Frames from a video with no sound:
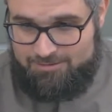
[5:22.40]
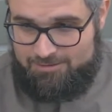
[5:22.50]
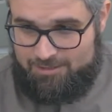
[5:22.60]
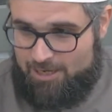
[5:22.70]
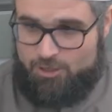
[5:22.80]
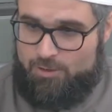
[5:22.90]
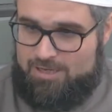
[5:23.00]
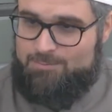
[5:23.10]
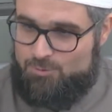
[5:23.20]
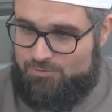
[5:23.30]
what
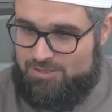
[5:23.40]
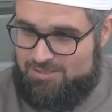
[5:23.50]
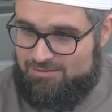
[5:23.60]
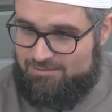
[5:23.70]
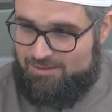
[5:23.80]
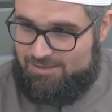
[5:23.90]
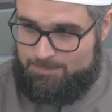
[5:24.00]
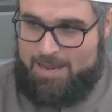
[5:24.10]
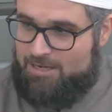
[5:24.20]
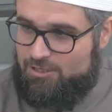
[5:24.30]
comes with this. It's a
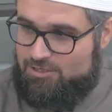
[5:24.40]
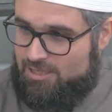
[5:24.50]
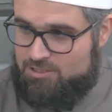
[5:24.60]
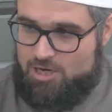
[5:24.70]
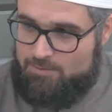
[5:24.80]
package that's not